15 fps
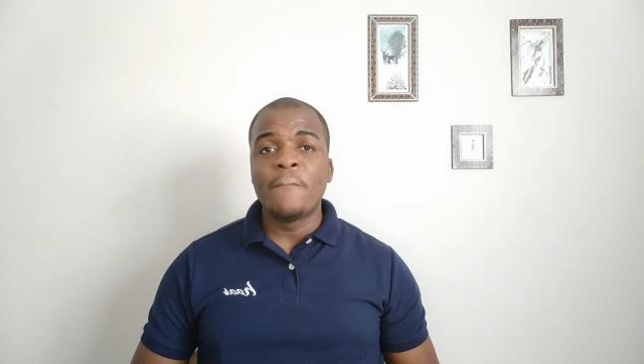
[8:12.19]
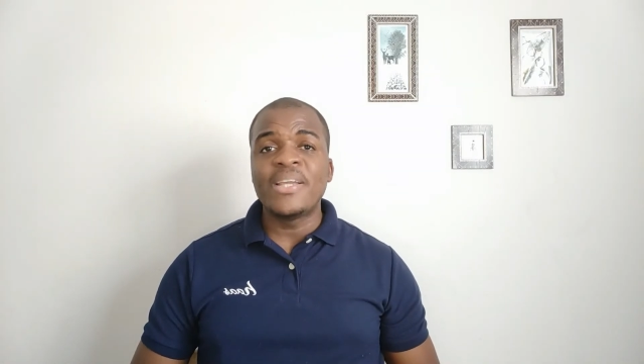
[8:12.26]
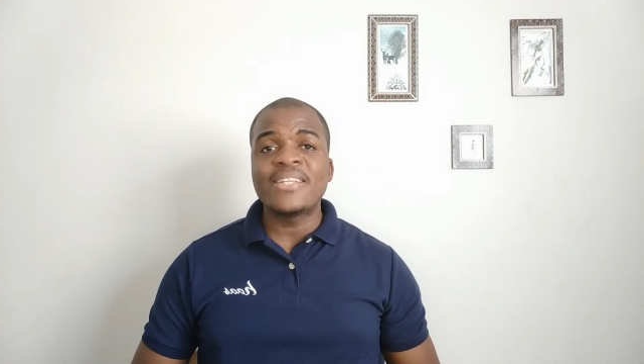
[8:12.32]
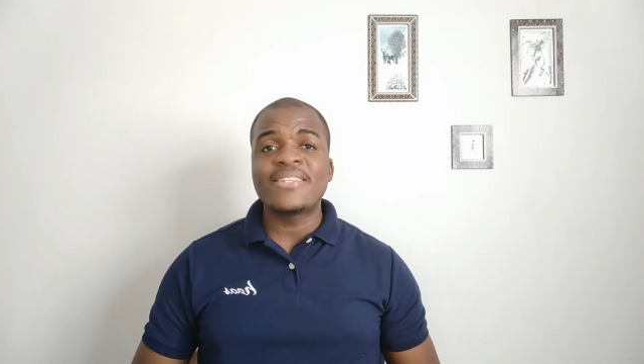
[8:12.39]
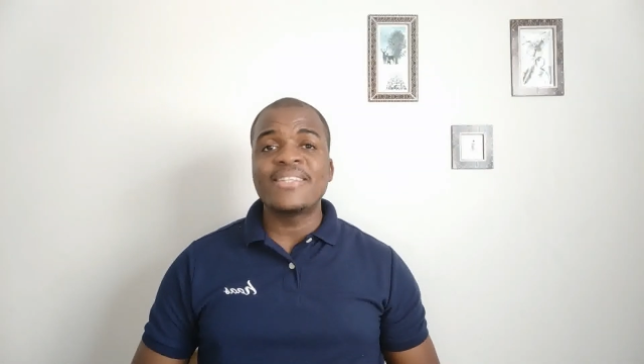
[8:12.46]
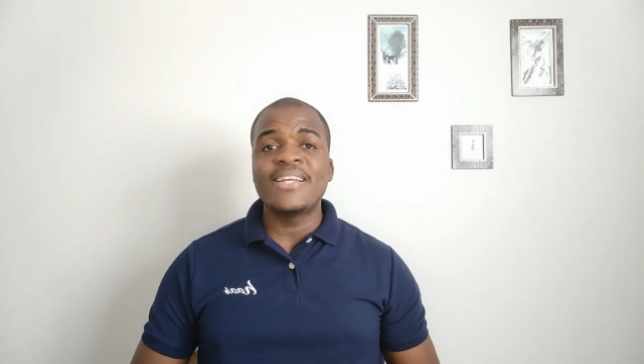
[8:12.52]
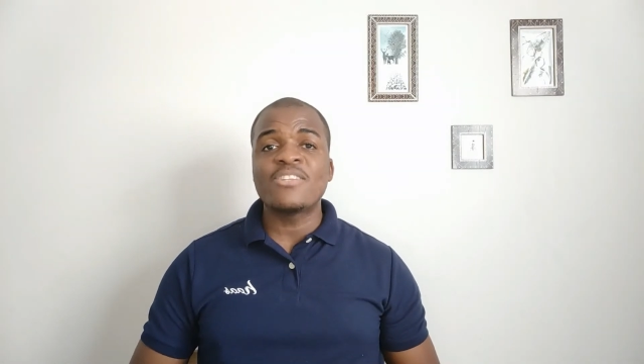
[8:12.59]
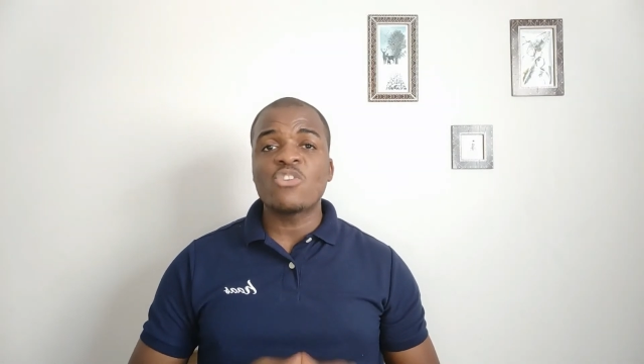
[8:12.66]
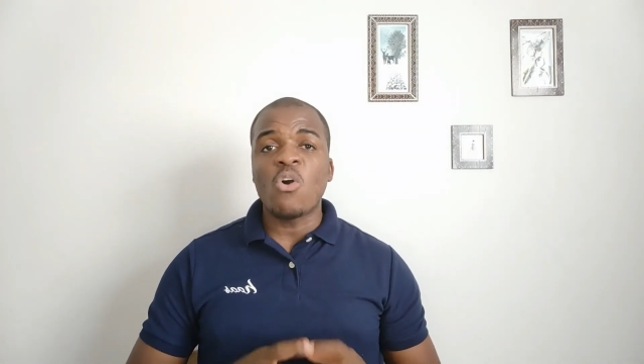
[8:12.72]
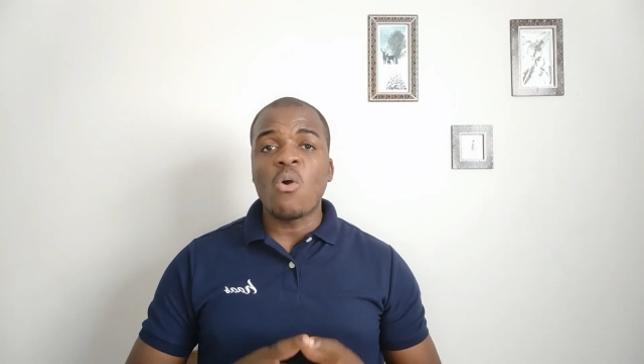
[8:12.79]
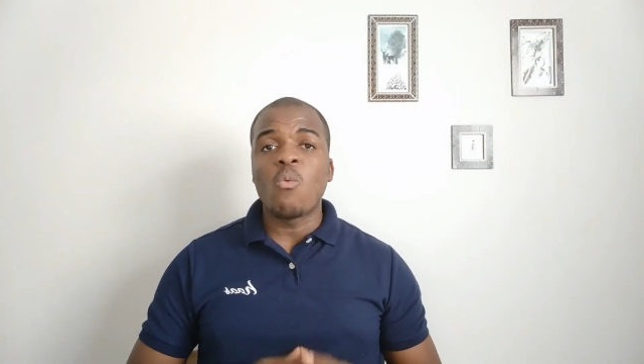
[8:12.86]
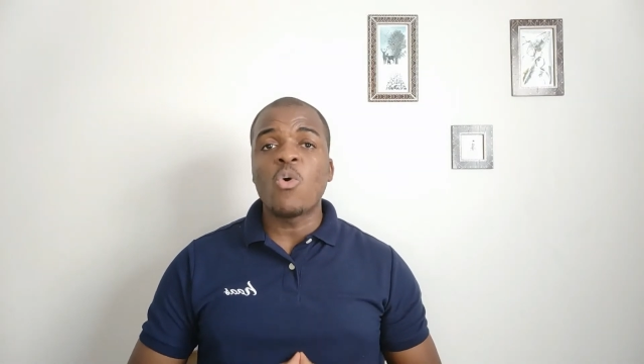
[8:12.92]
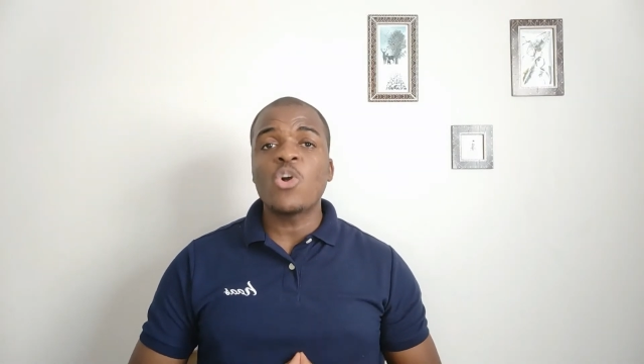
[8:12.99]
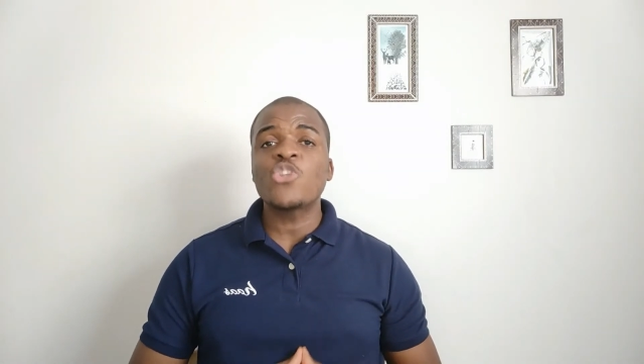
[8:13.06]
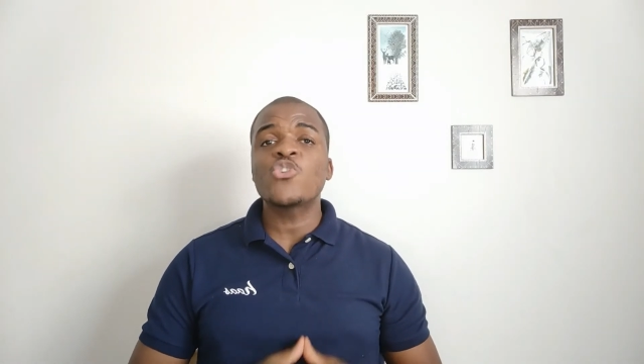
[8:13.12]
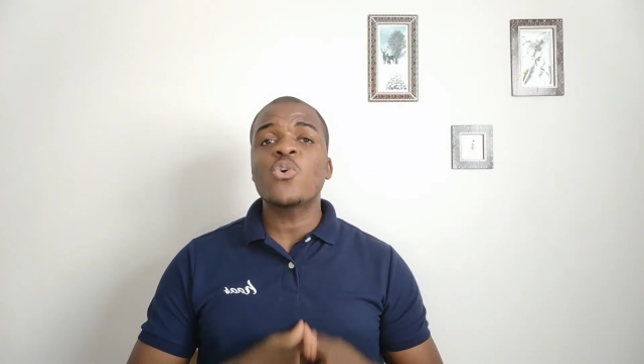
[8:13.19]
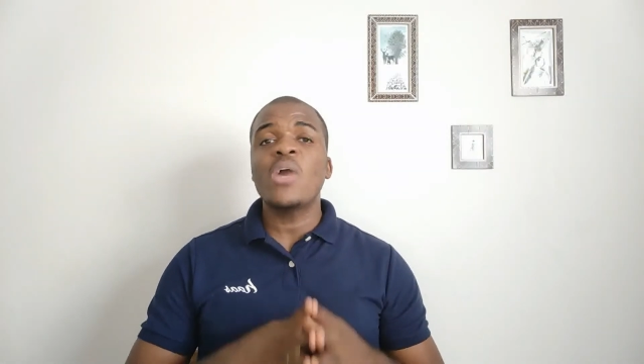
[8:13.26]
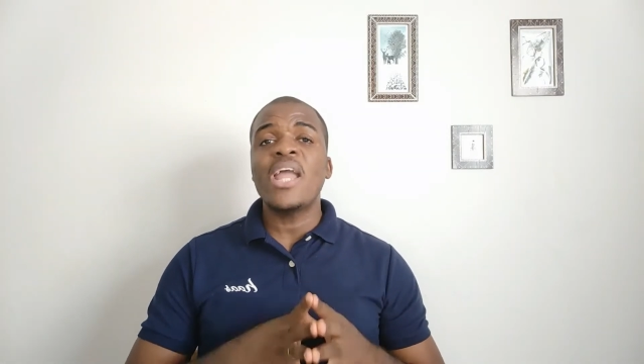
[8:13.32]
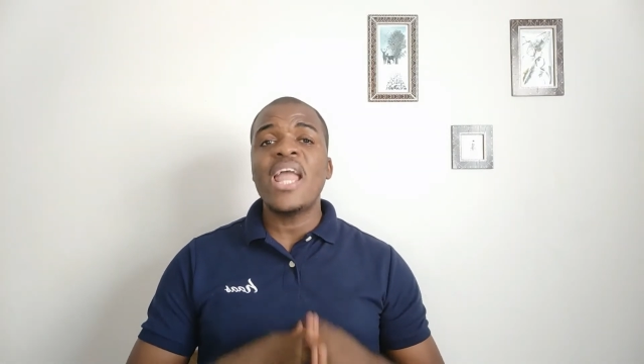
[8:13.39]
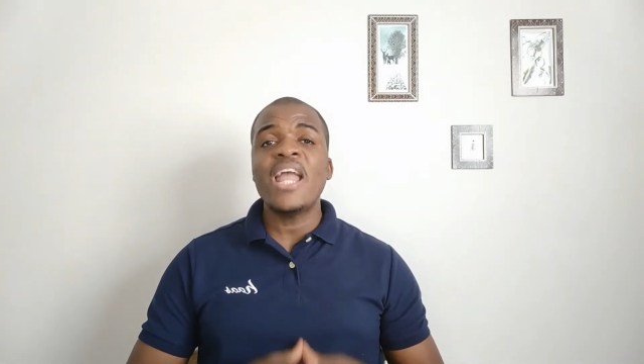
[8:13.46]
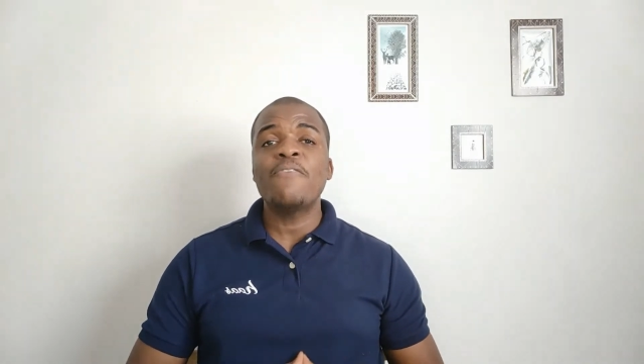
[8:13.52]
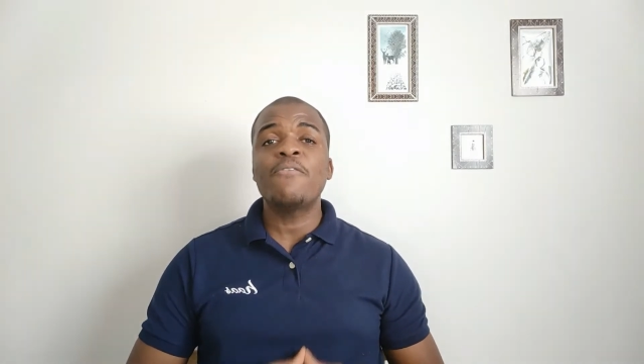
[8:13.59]
business or
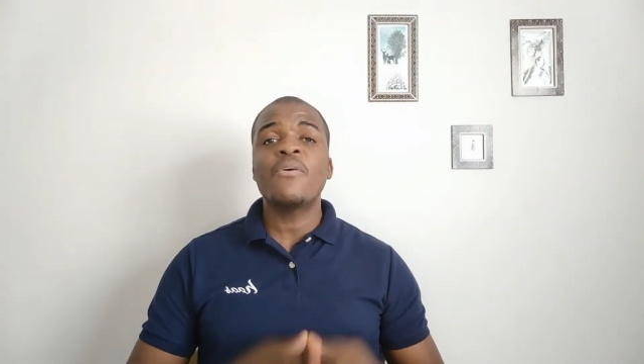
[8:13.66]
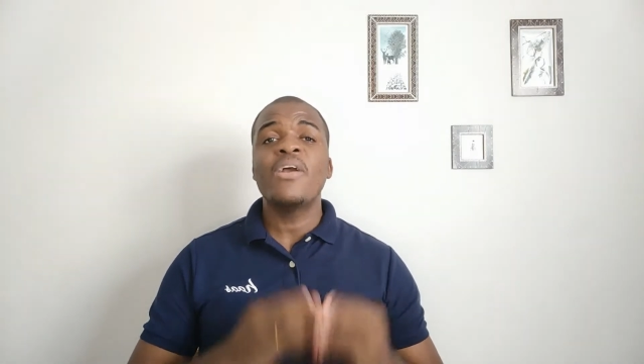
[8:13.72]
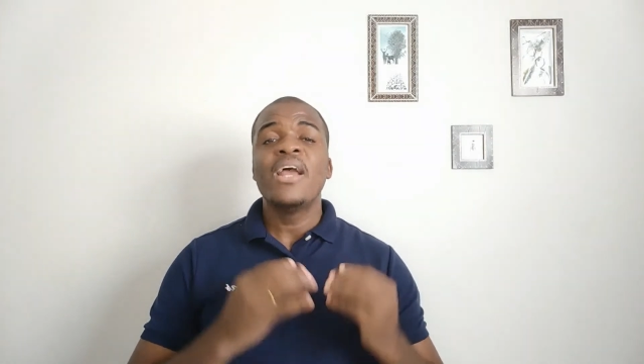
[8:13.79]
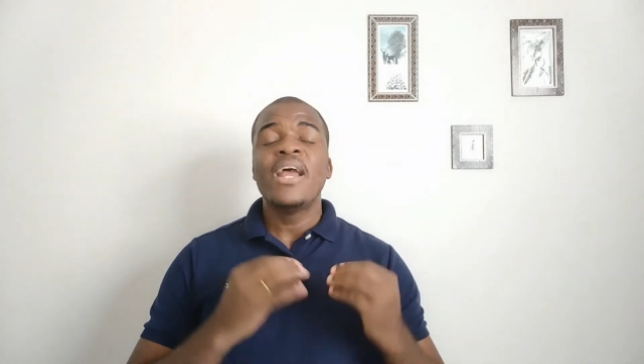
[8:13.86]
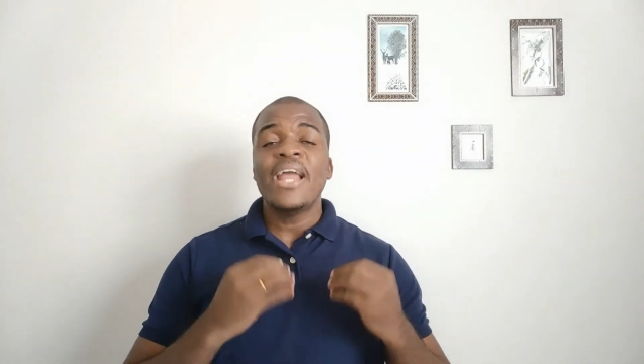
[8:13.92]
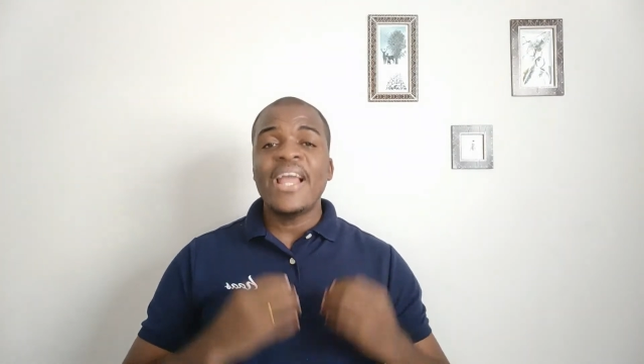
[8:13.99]
whatsoever